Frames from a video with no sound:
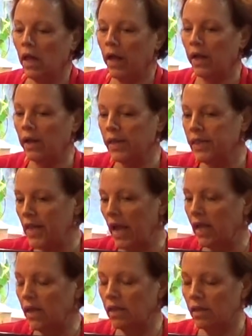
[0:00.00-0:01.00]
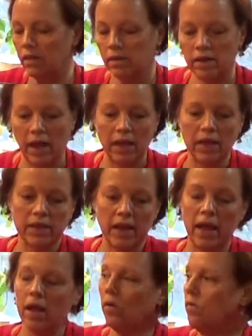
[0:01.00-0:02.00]
And let's take it
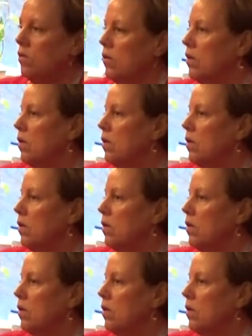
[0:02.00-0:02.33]
down.